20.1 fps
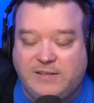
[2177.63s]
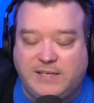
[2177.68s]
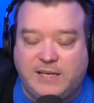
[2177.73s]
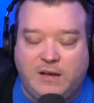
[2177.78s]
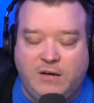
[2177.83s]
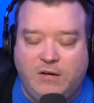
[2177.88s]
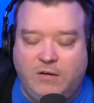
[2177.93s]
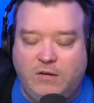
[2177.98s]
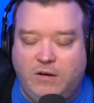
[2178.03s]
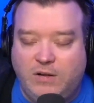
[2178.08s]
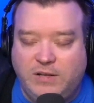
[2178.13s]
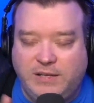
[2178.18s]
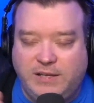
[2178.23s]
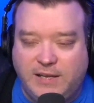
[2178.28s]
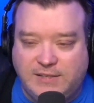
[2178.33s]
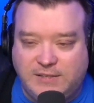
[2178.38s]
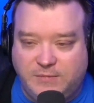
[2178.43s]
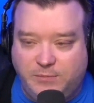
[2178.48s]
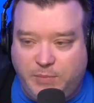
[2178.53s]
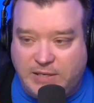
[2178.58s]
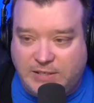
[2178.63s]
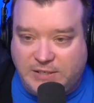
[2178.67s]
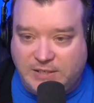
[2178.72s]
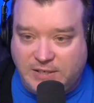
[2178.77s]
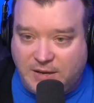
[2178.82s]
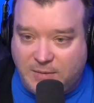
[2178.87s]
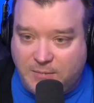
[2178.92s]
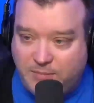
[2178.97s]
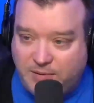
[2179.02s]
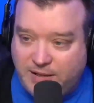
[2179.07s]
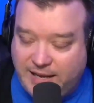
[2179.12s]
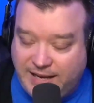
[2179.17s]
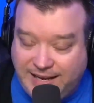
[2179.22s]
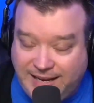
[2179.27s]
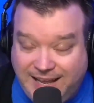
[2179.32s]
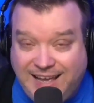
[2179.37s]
It's like, oh, all he does is bitch and complain.